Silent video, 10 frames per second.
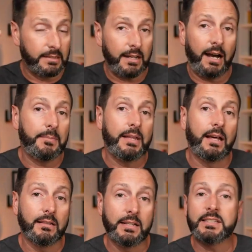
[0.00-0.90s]
the top of
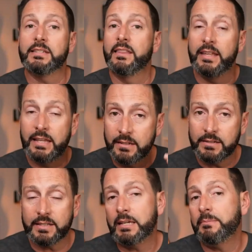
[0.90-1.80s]
that list, then
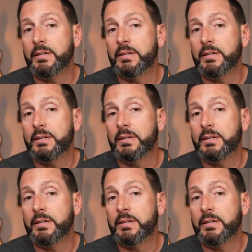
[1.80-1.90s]
St.